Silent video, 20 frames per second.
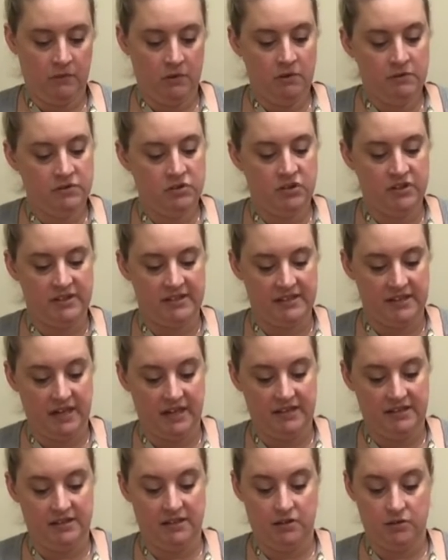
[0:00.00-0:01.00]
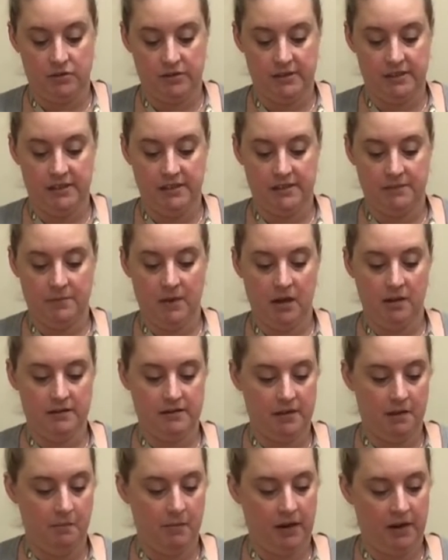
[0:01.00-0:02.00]
Those are just nice citrusy
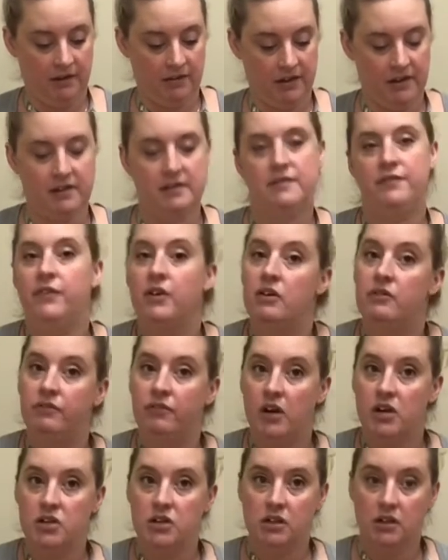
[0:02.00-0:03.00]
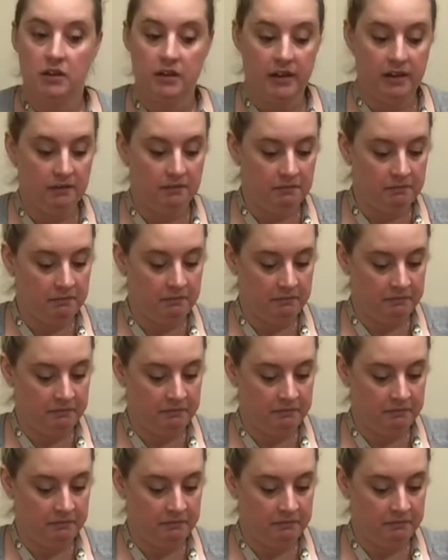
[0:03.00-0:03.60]
smells that make things feel fresh and clean.